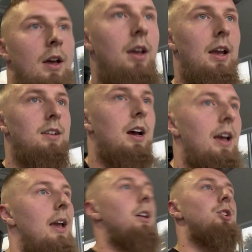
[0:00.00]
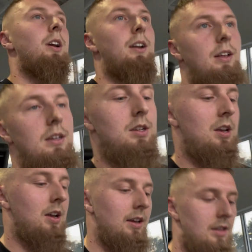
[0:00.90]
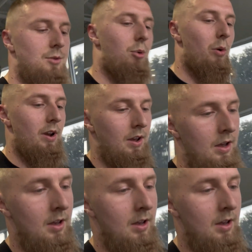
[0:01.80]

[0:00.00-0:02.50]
Anti-aging at this point.